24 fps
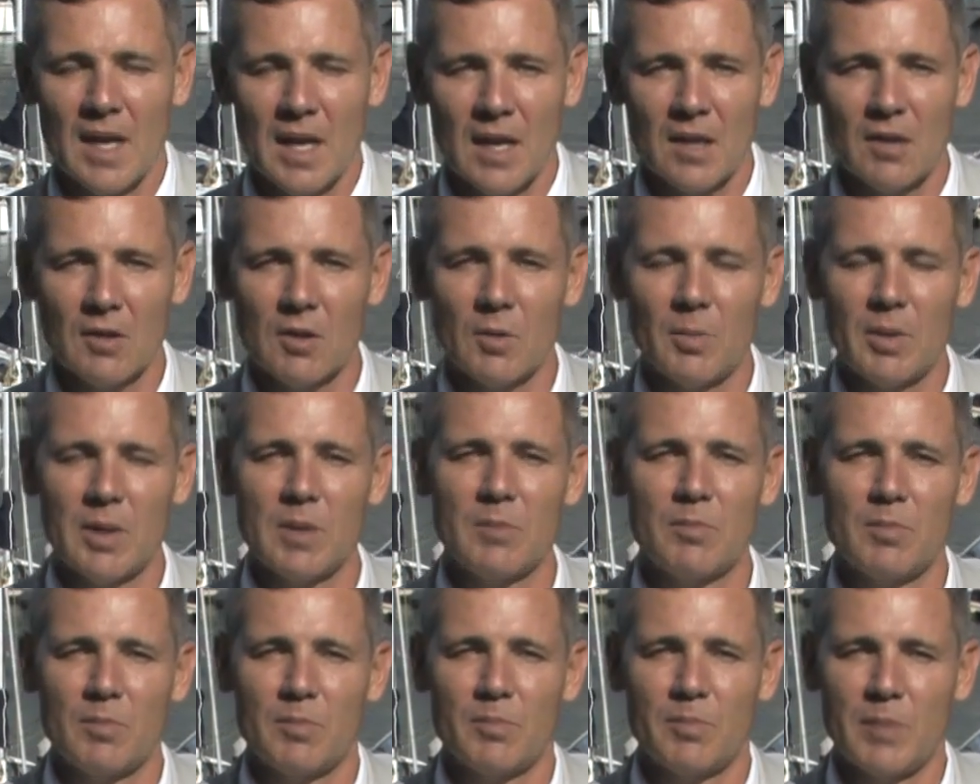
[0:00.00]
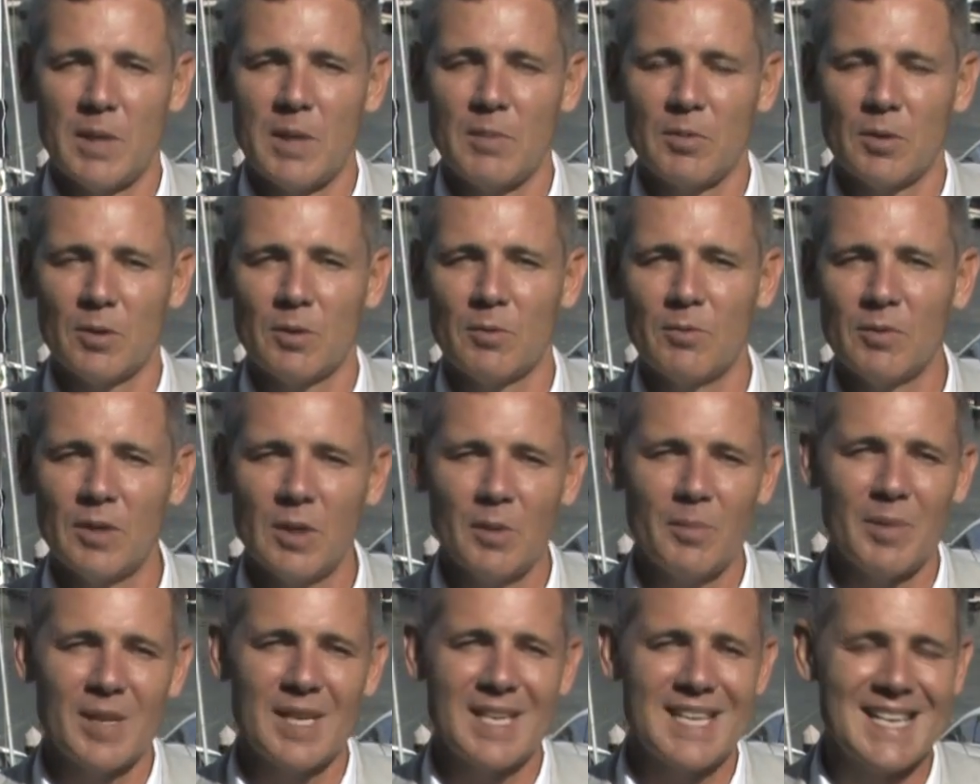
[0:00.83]
A lot of people have really
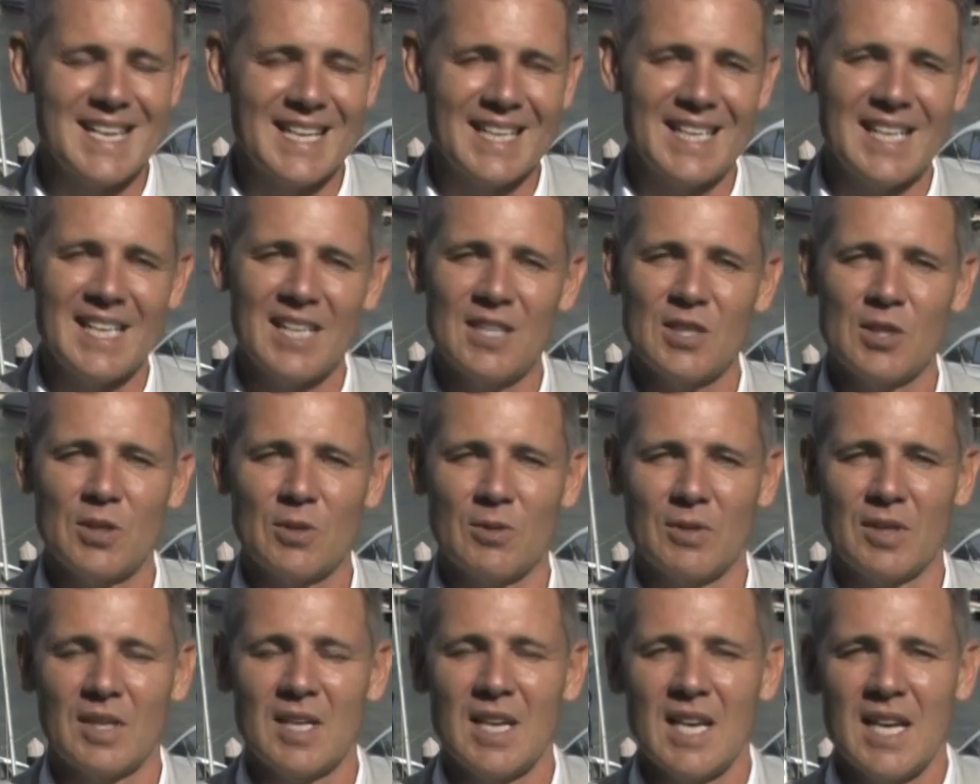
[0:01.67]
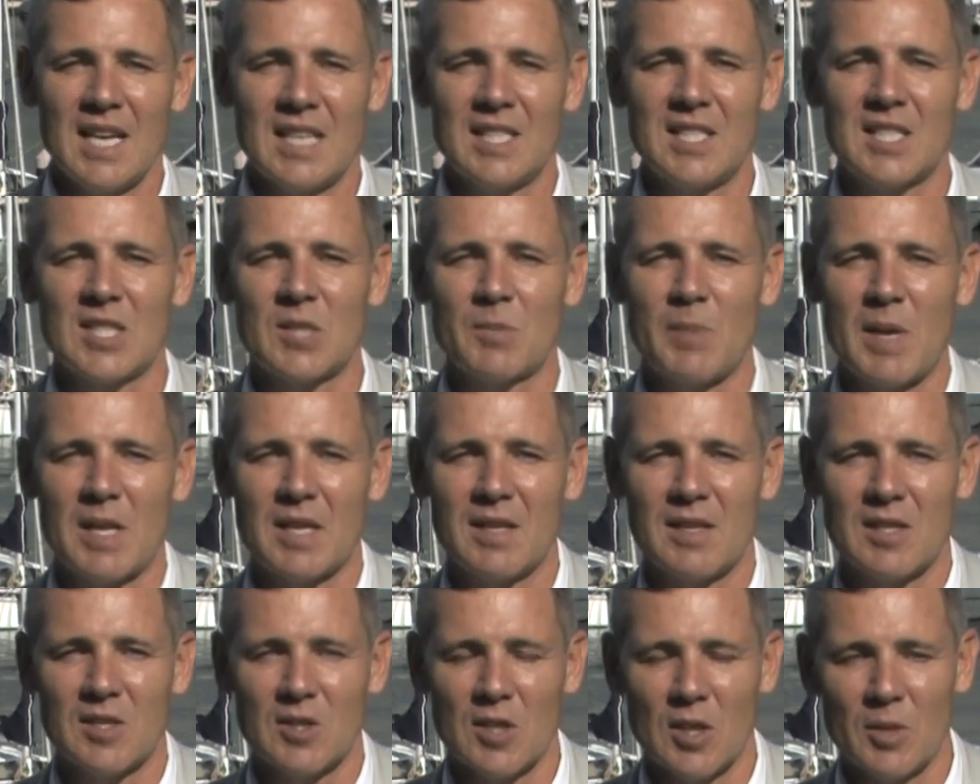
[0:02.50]
been getting into it. It's
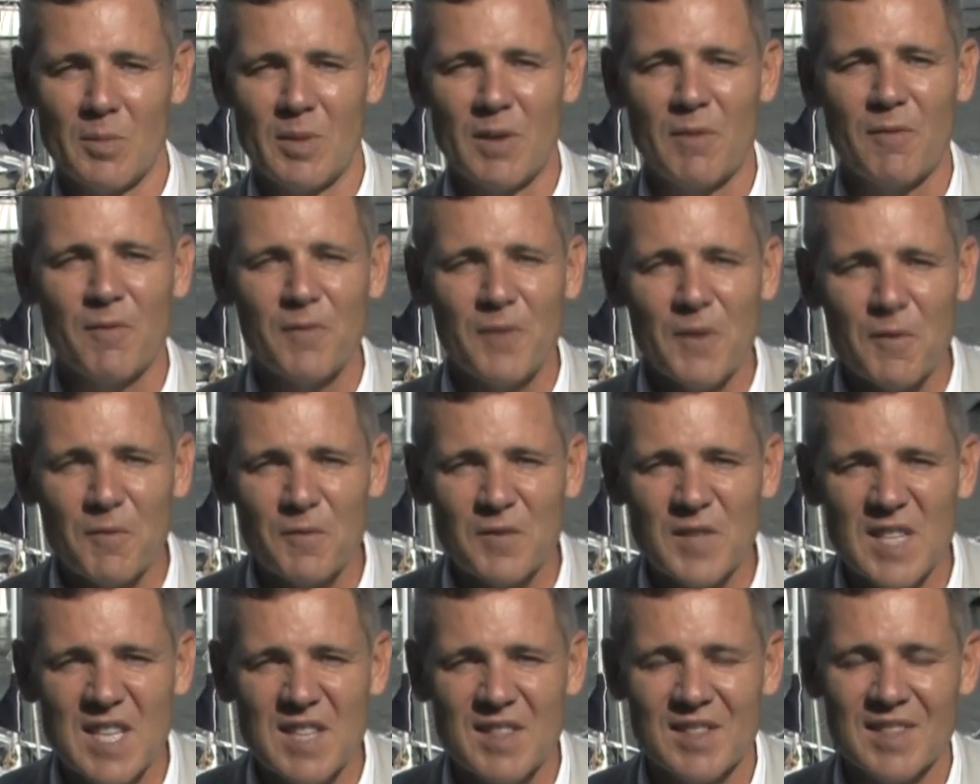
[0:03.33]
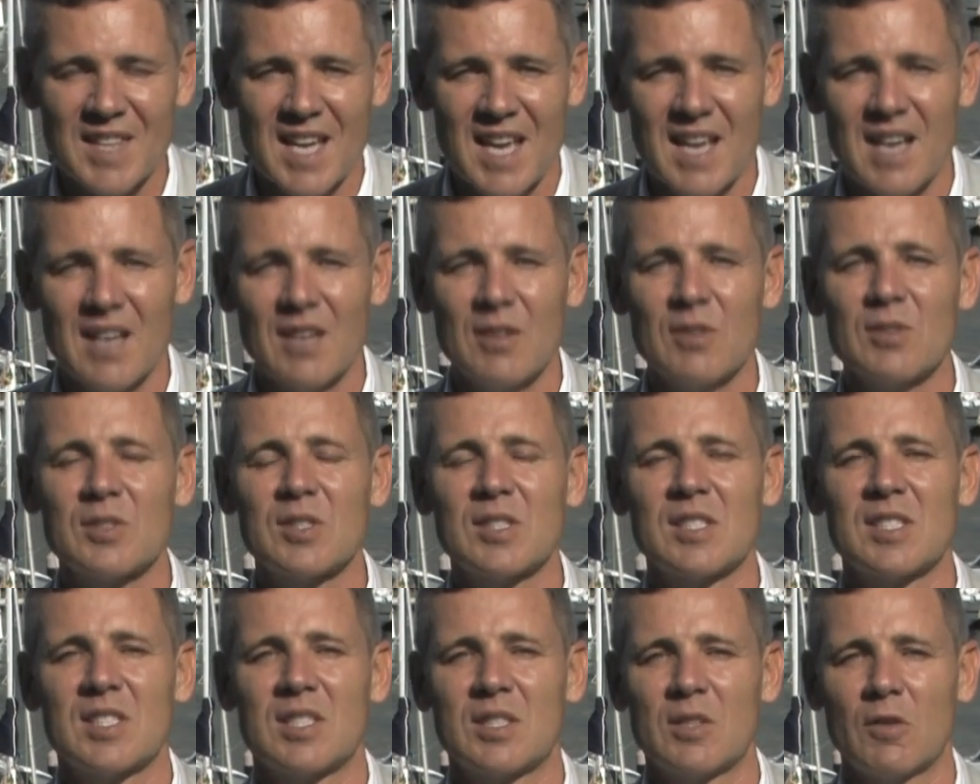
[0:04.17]
expected there's going to be
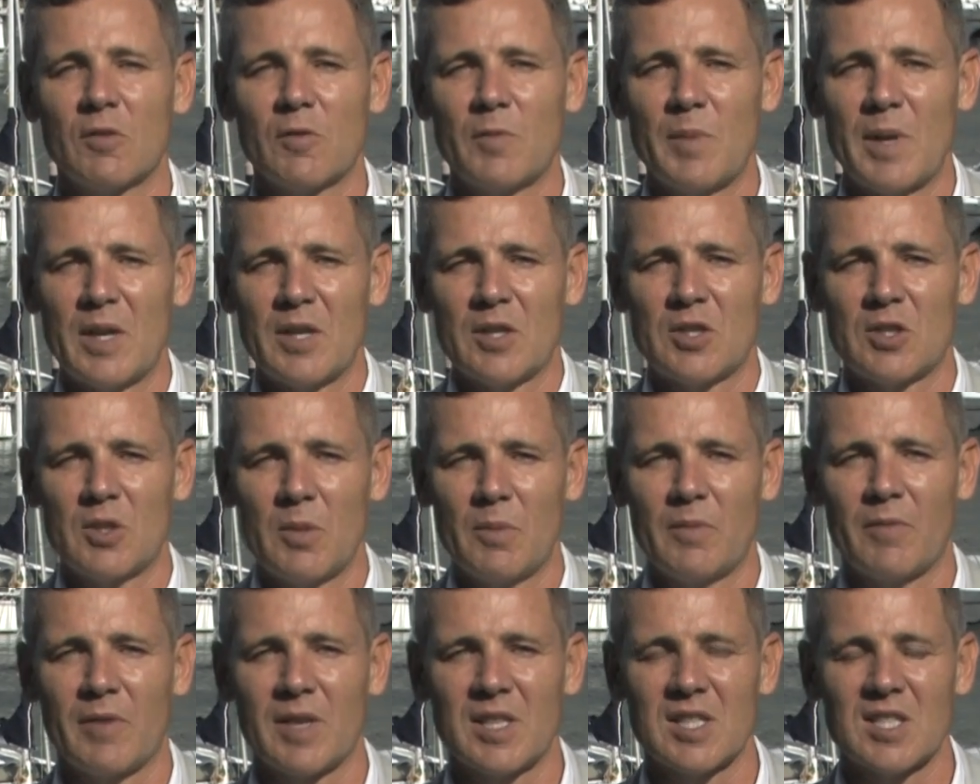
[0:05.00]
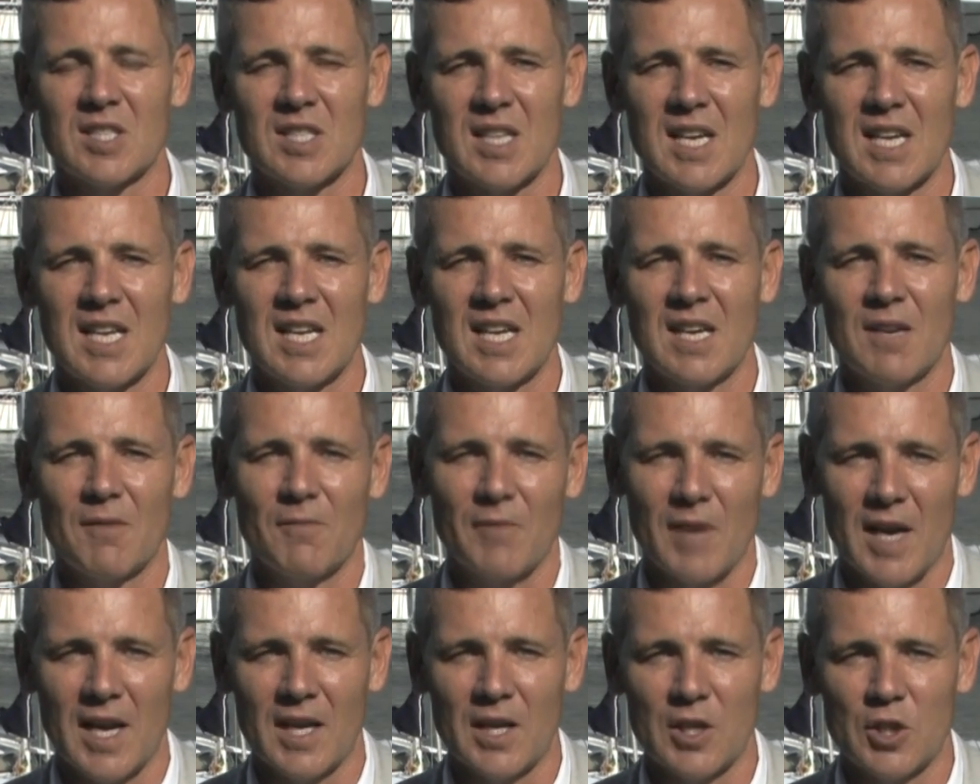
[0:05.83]
50,000 self-managed super funds taking
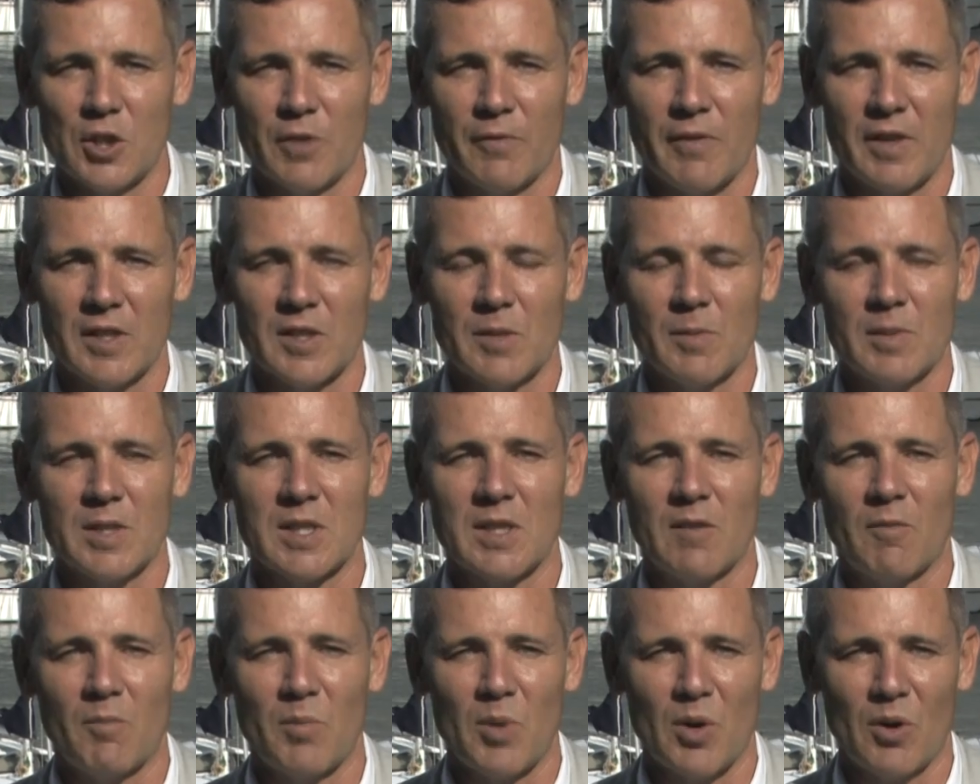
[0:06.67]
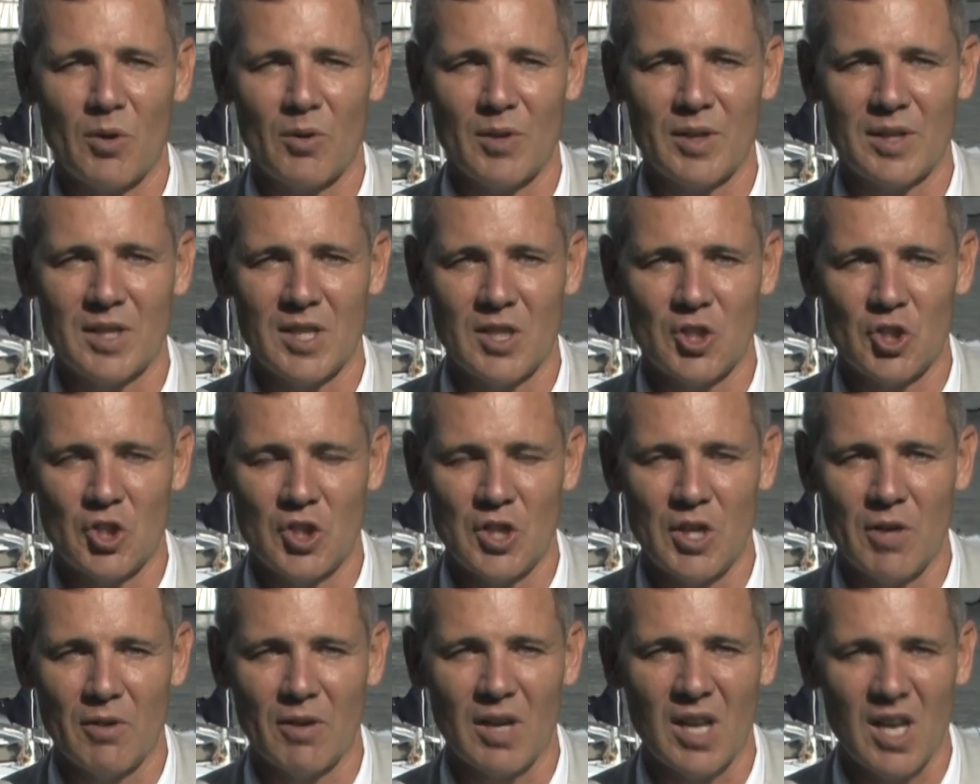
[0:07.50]
advantage of SMSF borrowing this
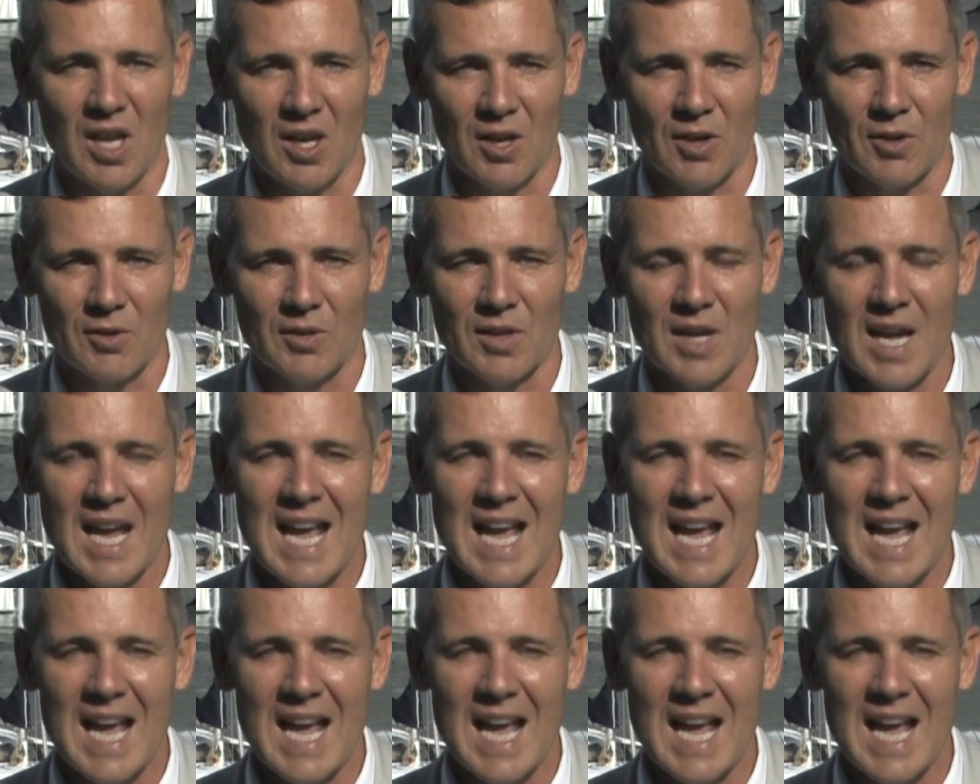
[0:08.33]
year alone,